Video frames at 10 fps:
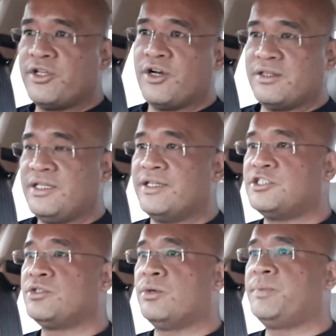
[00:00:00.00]
got the
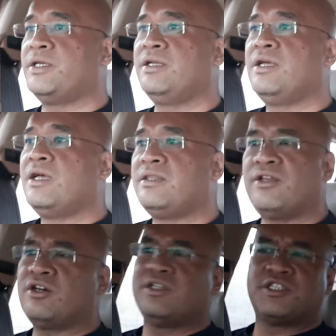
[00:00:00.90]
engine open,
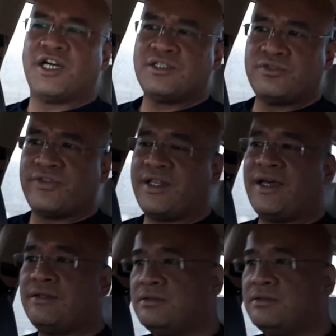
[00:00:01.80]
they're not going to charge you for that